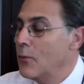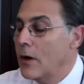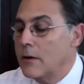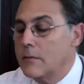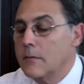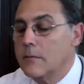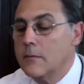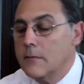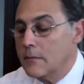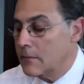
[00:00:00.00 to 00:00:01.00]
Well,
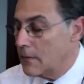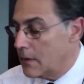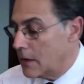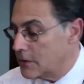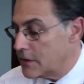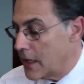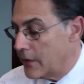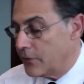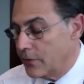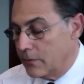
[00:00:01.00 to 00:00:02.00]
I'll just
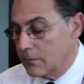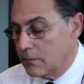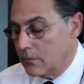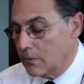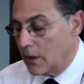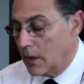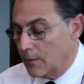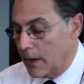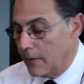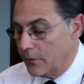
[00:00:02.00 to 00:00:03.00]
ask you,
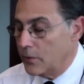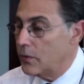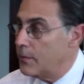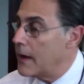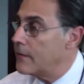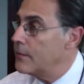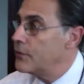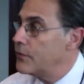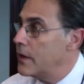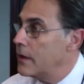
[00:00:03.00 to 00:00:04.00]
have you heard back from the
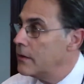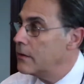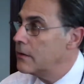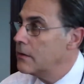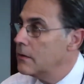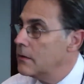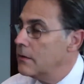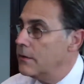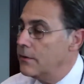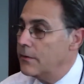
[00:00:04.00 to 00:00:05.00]
state?
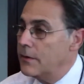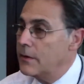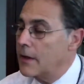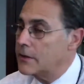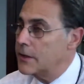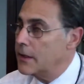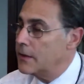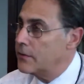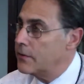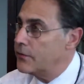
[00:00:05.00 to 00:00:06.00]
Do you think you'll actually
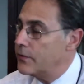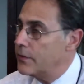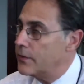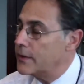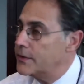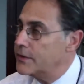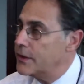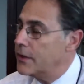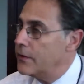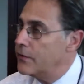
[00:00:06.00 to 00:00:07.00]
get this, you'll actually
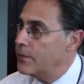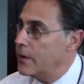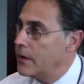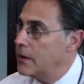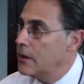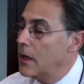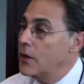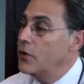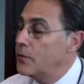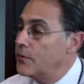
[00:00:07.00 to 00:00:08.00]
see any of this money? I
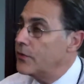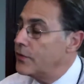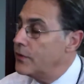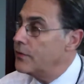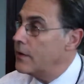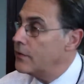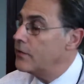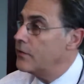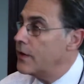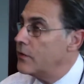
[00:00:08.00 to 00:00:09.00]
know your position is that it's
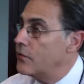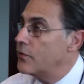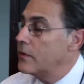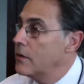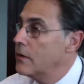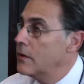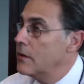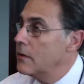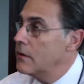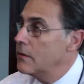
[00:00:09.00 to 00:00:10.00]
the
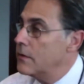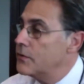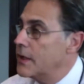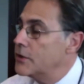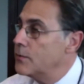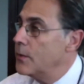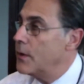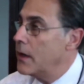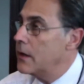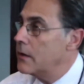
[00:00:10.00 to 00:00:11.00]
state should be
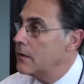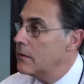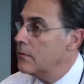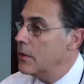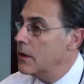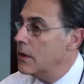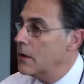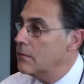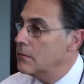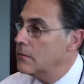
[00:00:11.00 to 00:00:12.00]
paying it,
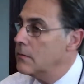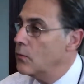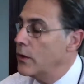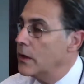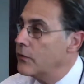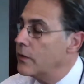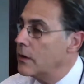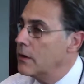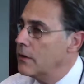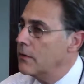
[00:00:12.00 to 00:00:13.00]
but
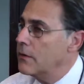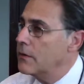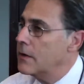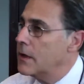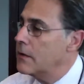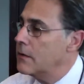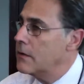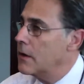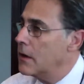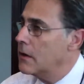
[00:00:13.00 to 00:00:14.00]
realistically, do you think that
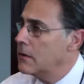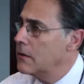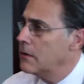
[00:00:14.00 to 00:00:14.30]
they're gonna?